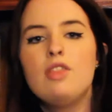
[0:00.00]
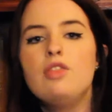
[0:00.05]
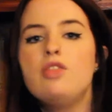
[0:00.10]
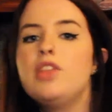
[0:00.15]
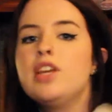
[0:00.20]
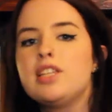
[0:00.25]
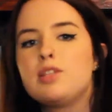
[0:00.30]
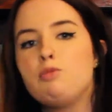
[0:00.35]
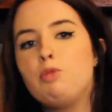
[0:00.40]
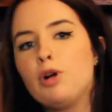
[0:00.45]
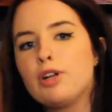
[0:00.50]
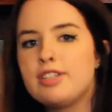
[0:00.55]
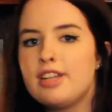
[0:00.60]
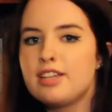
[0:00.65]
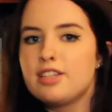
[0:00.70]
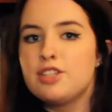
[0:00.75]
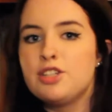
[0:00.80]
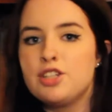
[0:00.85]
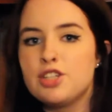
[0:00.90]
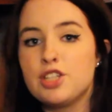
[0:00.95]
this book
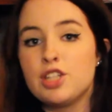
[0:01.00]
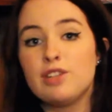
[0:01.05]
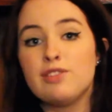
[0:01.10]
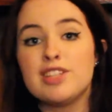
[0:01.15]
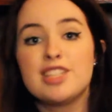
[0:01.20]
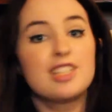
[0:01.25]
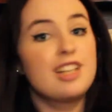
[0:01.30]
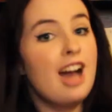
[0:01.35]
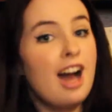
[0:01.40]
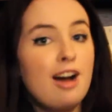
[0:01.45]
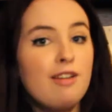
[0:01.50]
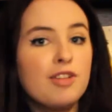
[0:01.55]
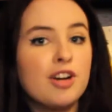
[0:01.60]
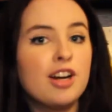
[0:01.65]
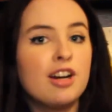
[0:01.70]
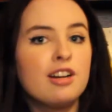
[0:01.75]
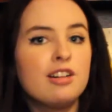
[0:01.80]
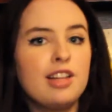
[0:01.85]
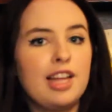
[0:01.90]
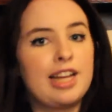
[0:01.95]
doesn't deserve its
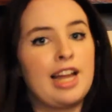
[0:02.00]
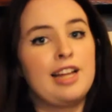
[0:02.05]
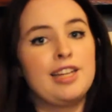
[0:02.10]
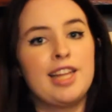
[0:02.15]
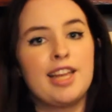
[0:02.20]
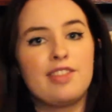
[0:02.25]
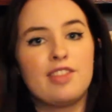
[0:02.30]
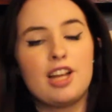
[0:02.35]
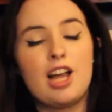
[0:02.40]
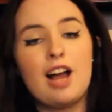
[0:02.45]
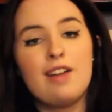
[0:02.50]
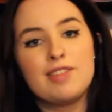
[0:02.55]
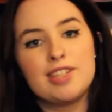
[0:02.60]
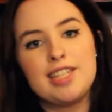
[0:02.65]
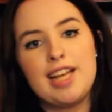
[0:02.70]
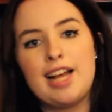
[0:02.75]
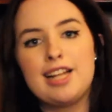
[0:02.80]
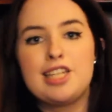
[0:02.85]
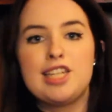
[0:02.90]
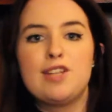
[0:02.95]
cover. Like, I'd get the cover
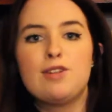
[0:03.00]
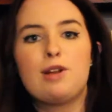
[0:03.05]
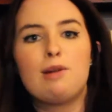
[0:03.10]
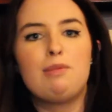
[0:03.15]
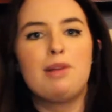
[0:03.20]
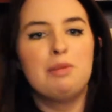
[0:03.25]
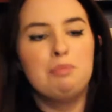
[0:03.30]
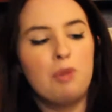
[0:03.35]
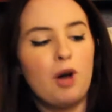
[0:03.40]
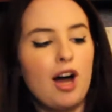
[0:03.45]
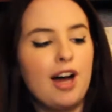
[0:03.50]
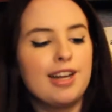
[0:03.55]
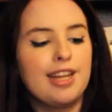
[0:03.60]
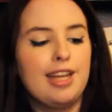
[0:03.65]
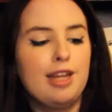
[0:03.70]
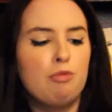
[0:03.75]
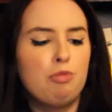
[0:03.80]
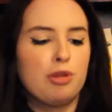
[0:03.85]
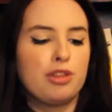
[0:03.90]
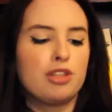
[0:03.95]
tattooed on my
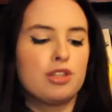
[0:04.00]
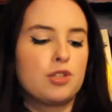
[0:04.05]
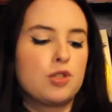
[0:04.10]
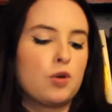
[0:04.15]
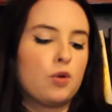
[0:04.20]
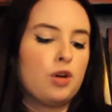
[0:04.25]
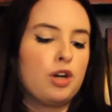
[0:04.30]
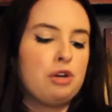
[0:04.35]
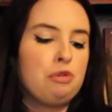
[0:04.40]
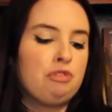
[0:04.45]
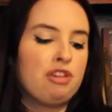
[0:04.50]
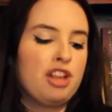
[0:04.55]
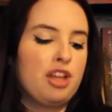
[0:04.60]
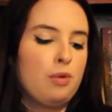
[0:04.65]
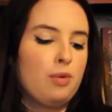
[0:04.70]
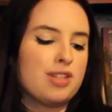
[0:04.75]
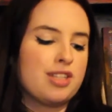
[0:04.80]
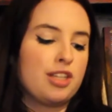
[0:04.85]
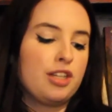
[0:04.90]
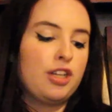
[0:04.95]
body, but the story
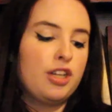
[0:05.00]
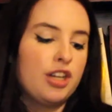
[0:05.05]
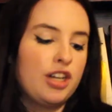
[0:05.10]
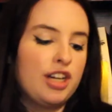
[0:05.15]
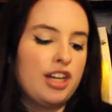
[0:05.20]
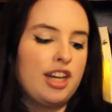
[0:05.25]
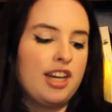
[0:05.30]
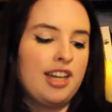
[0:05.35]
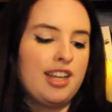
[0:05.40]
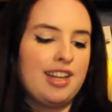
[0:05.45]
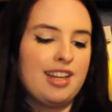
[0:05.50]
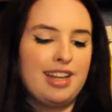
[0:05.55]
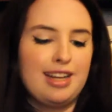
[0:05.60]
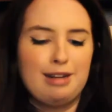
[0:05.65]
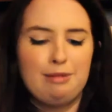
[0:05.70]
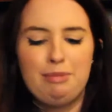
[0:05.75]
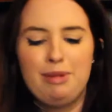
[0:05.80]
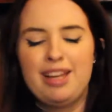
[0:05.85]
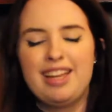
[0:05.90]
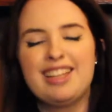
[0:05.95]
really wasn't good. And
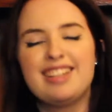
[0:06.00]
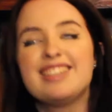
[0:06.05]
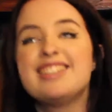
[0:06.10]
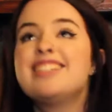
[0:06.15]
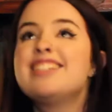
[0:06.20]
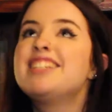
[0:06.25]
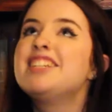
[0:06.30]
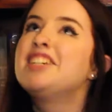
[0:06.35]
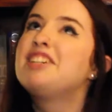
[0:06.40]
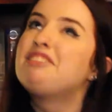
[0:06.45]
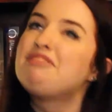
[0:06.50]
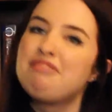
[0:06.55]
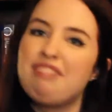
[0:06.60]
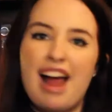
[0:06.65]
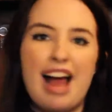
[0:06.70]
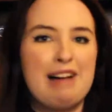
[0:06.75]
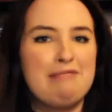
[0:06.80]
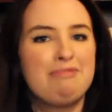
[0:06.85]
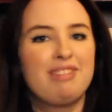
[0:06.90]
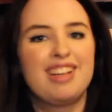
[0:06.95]
I'm like,
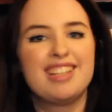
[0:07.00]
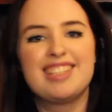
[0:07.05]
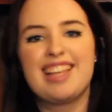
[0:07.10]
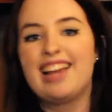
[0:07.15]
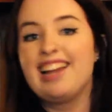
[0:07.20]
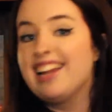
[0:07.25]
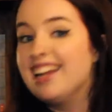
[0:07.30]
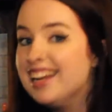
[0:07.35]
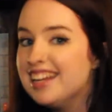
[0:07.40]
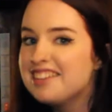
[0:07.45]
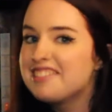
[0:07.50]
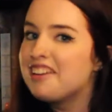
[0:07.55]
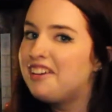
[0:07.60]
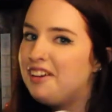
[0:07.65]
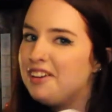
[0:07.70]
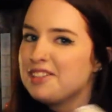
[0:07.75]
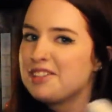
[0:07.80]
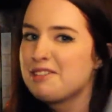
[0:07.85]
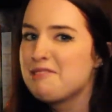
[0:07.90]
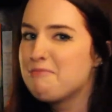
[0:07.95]
crap, because that is
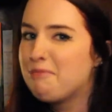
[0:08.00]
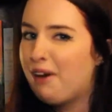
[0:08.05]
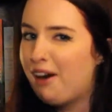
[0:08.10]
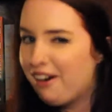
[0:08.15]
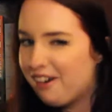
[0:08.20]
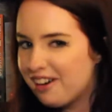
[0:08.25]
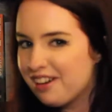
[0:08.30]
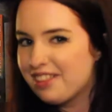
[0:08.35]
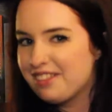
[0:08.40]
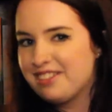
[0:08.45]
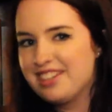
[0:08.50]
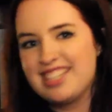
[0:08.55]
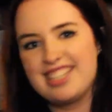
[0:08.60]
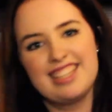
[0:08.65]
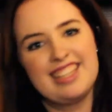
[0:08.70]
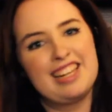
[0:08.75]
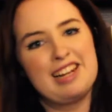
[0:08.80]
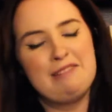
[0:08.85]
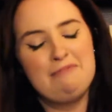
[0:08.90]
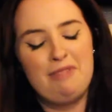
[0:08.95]
also part of the
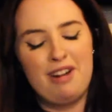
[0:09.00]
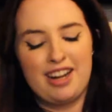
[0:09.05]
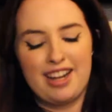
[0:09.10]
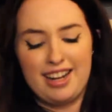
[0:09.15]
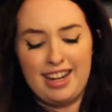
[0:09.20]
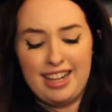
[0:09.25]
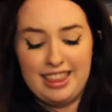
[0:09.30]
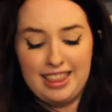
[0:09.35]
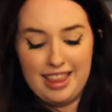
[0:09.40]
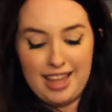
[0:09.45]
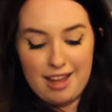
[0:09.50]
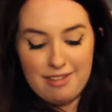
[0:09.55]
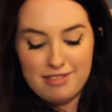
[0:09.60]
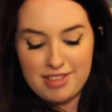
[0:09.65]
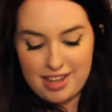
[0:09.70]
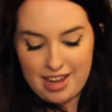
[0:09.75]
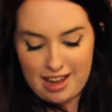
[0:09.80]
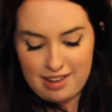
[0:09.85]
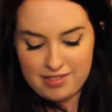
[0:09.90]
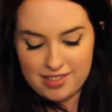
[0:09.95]
reason that I bought it. I love
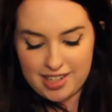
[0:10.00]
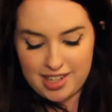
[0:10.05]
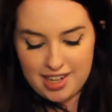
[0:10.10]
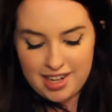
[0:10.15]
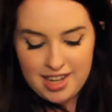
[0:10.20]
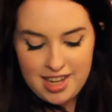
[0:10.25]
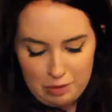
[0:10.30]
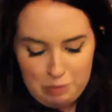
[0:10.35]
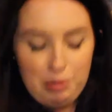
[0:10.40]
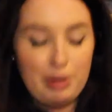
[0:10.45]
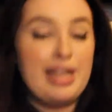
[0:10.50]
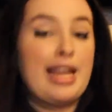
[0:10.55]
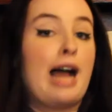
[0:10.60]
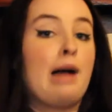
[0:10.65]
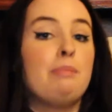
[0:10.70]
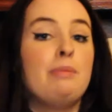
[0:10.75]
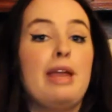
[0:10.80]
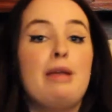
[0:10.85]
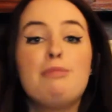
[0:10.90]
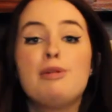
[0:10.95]
the cover. But
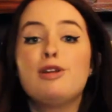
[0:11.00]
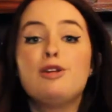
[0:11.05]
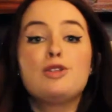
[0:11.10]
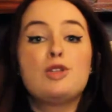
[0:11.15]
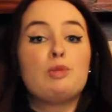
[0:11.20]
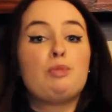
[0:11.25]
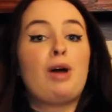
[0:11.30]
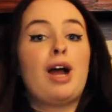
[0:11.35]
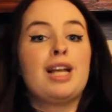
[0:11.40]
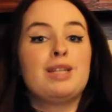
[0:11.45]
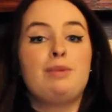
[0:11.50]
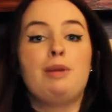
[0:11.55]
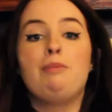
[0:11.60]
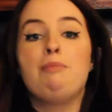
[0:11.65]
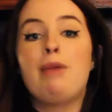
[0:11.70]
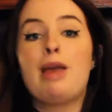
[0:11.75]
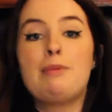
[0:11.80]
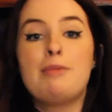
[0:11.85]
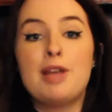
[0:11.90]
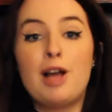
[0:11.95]
yeah, maybe it'll surprise me.
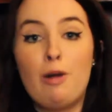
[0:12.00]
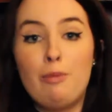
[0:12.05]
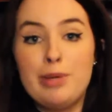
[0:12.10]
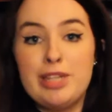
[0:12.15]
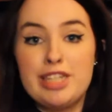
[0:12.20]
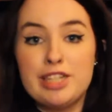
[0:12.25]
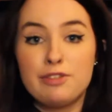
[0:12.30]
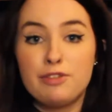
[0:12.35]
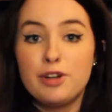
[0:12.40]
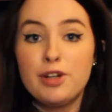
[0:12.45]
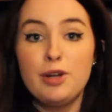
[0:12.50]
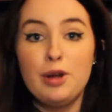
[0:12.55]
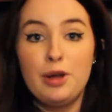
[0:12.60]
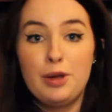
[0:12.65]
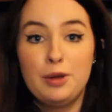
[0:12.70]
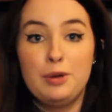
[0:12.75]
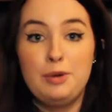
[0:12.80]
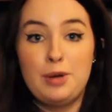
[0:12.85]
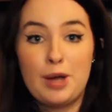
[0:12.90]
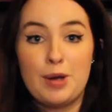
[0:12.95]
Maybe I'll be different.
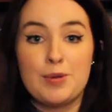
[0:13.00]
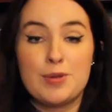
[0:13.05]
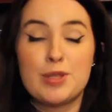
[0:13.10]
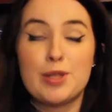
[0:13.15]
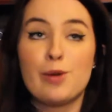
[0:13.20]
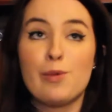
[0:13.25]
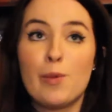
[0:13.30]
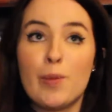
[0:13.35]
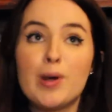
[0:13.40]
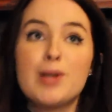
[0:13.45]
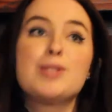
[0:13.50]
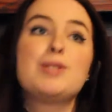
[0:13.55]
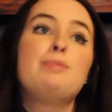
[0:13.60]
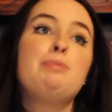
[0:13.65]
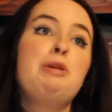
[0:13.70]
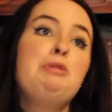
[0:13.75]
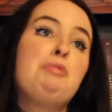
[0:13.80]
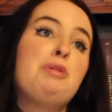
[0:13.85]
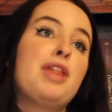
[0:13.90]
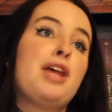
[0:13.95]
Who knows? There were some
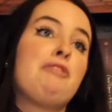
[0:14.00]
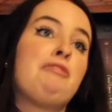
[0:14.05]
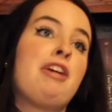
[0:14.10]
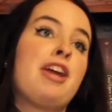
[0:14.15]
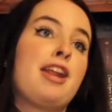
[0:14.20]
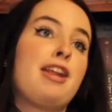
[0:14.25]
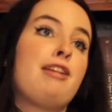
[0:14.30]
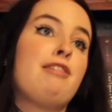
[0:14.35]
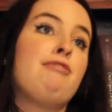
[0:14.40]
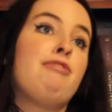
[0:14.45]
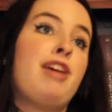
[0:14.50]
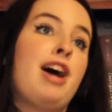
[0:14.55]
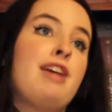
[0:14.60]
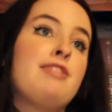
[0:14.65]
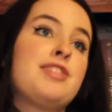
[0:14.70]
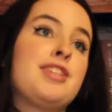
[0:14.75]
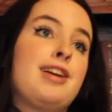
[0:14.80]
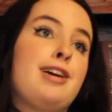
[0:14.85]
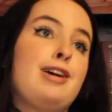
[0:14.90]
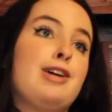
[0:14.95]
people that rated it
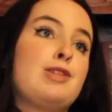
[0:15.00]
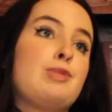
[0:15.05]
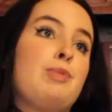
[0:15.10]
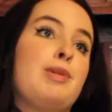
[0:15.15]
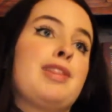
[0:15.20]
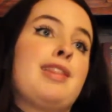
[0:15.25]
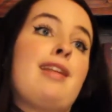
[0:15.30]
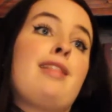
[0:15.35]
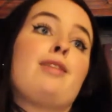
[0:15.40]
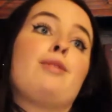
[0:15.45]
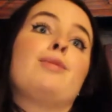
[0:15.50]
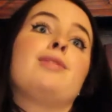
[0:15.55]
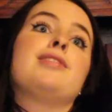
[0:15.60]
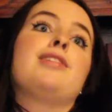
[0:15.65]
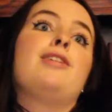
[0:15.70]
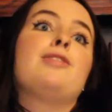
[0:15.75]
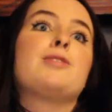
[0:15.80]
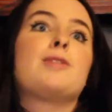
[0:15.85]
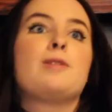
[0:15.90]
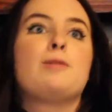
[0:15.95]
5 stars, but then there was
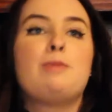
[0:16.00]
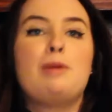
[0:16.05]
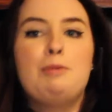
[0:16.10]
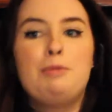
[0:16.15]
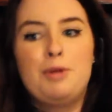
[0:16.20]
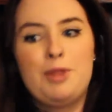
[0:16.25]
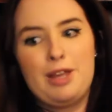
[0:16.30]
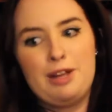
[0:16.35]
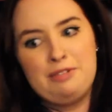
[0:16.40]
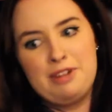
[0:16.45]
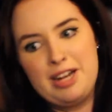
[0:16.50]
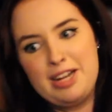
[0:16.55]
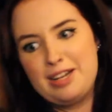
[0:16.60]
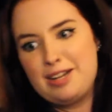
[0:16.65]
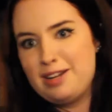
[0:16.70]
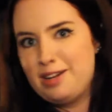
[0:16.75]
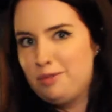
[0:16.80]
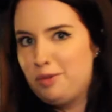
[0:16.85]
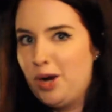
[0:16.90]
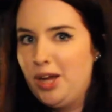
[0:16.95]
also the people that
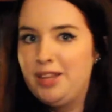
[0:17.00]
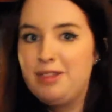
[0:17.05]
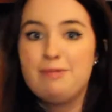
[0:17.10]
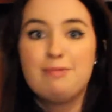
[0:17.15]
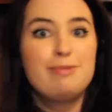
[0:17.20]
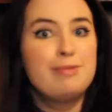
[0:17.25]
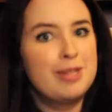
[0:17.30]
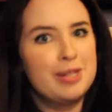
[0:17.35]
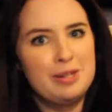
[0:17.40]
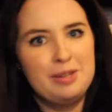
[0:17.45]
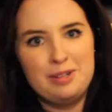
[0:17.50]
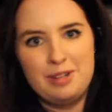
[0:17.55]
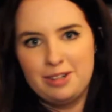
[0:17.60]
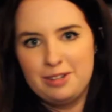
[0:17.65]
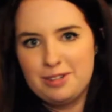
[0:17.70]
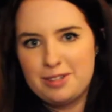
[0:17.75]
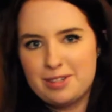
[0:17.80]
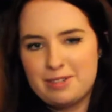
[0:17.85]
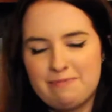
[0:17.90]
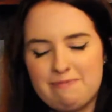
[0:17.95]
rated it 1. So who
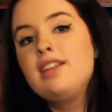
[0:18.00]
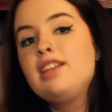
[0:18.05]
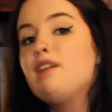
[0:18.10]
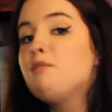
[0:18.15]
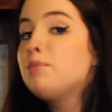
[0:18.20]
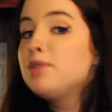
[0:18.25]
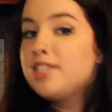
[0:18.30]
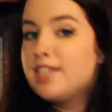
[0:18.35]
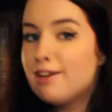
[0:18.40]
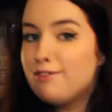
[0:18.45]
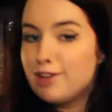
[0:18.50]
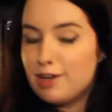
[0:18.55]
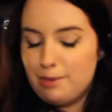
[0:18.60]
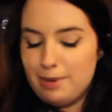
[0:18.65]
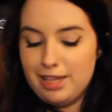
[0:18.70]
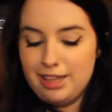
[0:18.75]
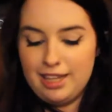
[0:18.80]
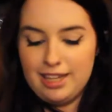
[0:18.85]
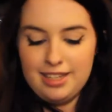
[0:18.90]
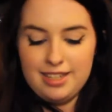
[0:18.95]
knows? Number 7 on
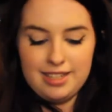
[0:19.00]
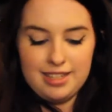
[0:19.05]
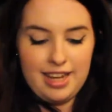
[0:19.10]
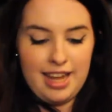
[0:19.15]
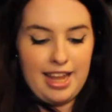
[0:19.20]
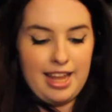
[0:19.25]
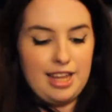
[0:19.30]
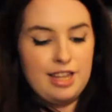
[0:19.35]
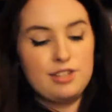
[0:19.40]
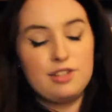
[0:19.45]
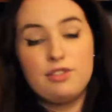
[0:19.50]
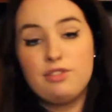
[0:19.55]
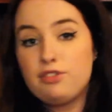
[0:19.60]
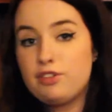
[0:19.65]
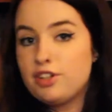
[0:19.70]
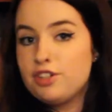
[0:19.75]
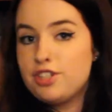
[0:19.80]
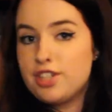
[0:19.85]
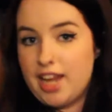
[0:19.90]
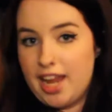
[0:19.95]
my list is
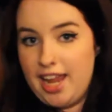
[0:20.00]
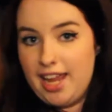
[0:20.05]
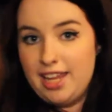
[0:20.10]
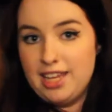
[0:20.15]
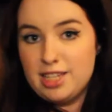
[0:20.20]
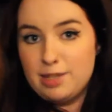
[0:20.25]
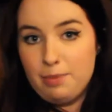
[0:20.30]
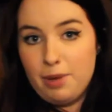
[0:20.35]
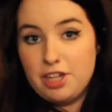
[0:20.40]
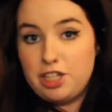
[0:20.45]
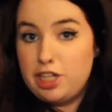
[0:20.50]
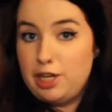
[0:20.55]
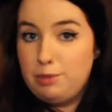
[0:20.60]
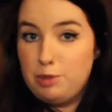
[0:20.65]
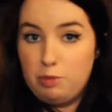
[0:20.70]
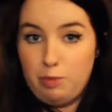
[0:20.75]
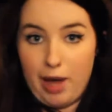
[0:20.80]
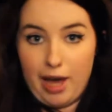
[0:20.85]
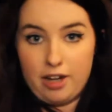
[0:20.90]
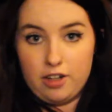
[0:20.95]
First Case by
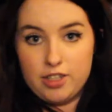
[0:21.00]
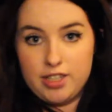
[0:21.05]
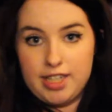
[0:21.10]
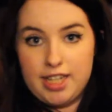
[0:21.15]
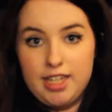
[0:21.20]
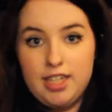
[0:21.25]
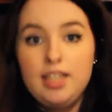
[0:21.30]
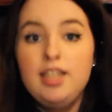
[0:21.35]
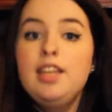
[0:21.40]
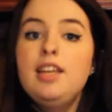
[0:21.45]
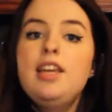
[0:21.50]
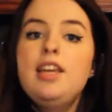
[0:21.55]
James Patterson.